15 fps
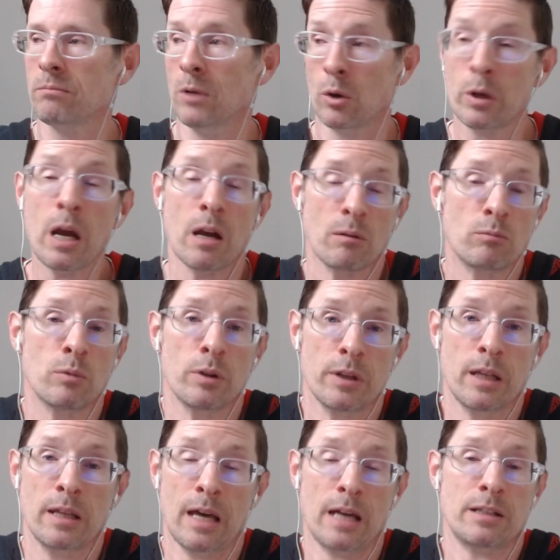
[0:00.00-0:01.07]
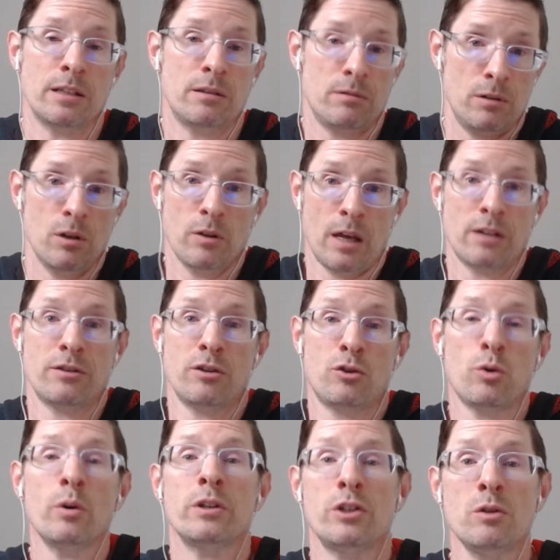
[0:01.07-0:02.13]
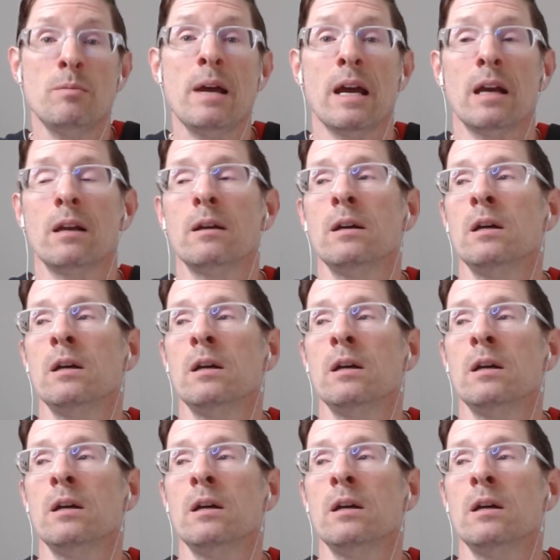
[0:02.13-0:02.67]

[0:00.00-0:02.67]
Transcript: Okay, well then that's the choice you made.